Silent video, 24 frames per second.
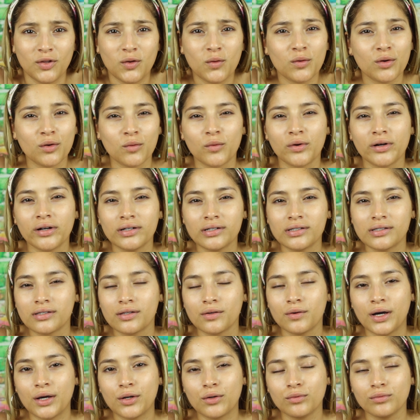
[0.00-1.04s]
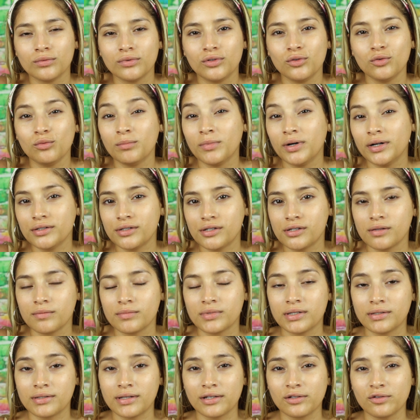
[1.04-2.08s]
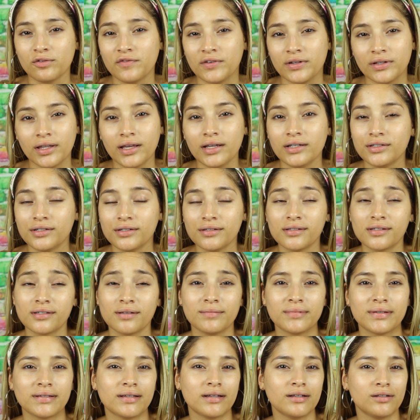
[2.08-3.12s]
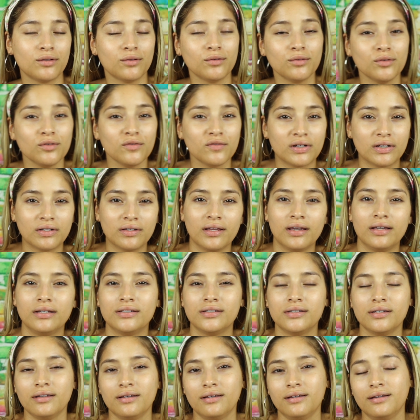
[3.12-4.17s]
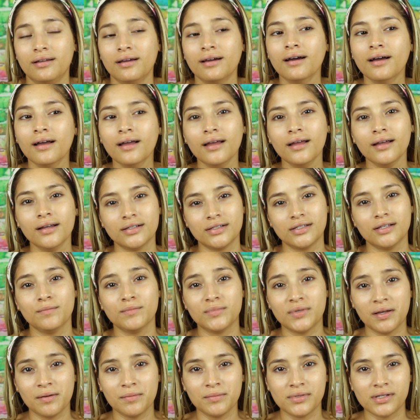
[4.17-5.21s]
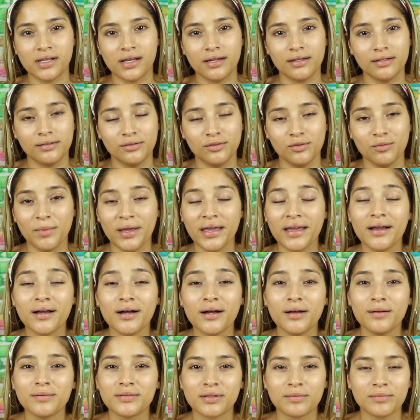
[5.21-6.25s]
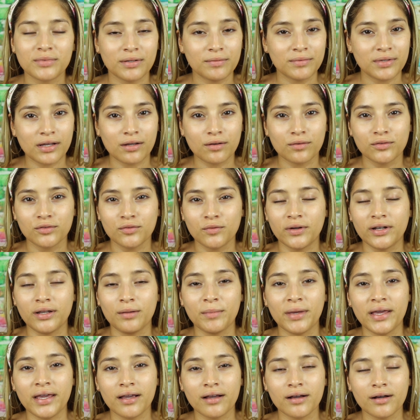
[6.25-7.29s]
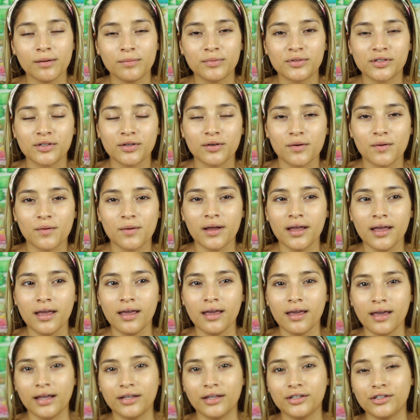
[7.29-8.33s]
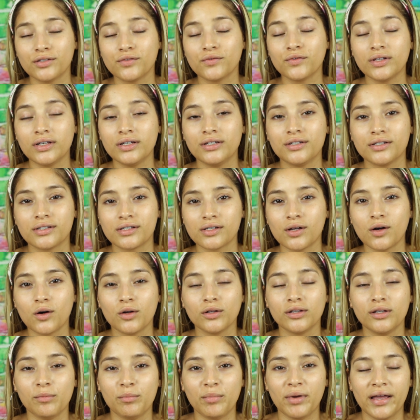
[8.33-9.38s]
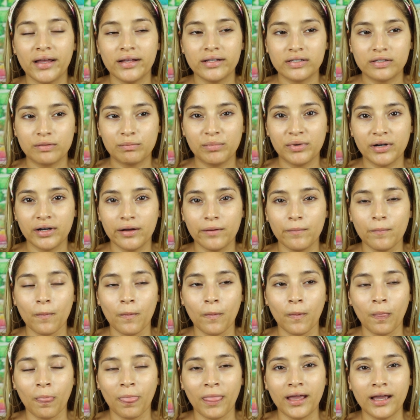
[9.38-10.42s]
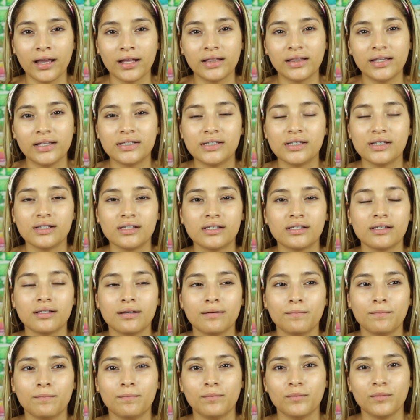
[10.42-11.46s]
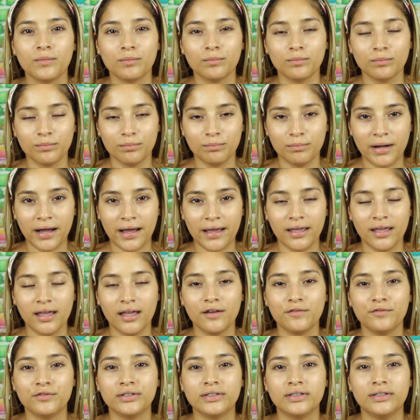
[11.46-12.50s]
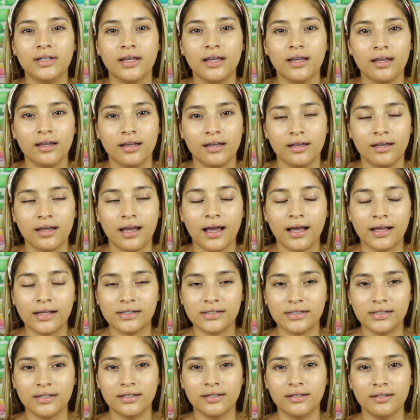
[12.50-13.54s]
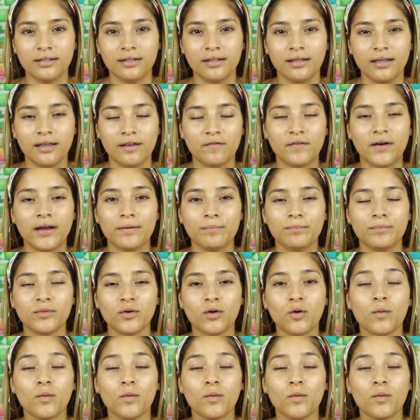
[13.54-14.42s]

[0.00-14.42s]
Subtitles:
going to work, so I don't do much. Sometimes I do foundation, sometimes I don't do foundation, sometimes I do makeup, sometimes I don't do any makeup. So it just really just all depends. But this is my everyday, as in if I'm